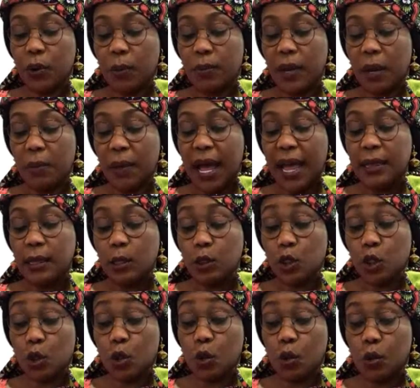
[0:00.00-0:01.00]
problem, and the
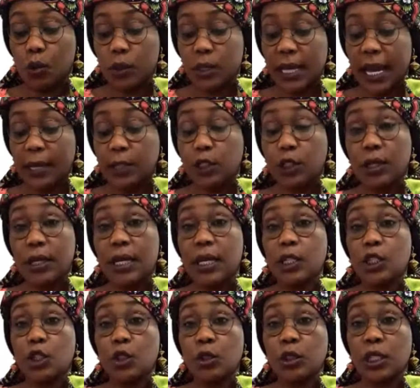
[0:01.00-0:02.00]
schools actually
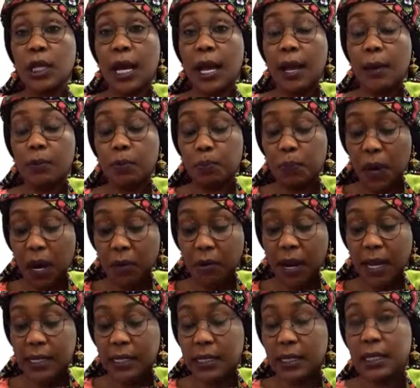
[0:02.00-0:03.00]
should,
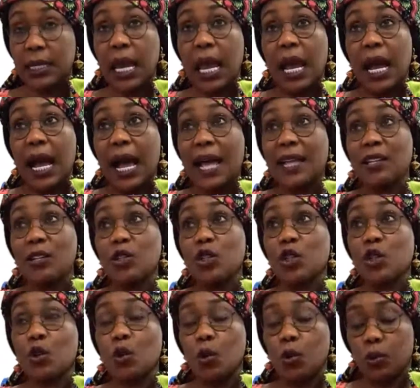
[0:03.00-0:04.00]
parents and the
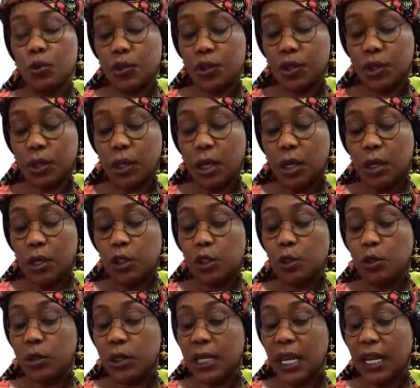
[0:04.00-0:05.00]
schools
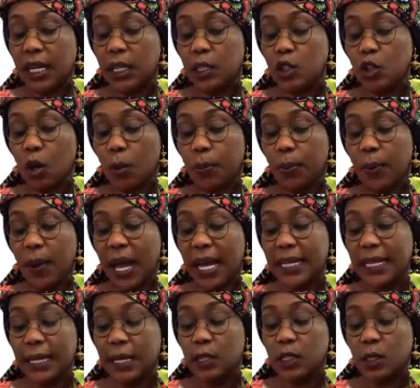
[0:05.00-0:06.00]
should take it up,
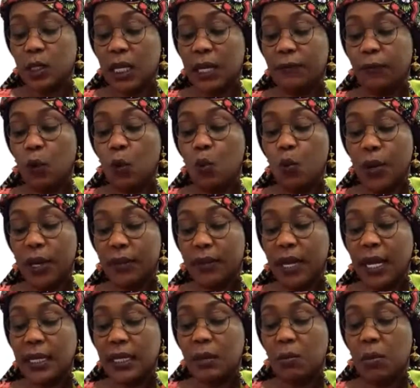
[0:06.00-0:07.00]
at least even
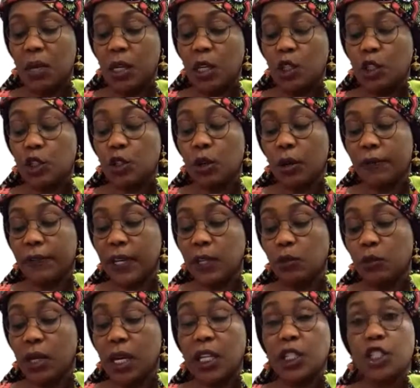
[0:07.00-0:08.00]
within the Ministry of
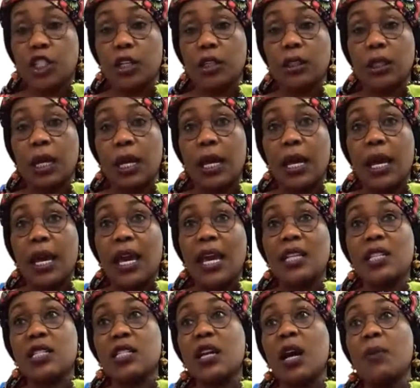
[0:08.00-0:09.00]
Education.
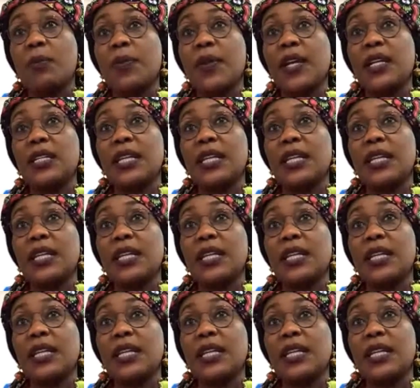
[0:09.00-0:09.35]
It's something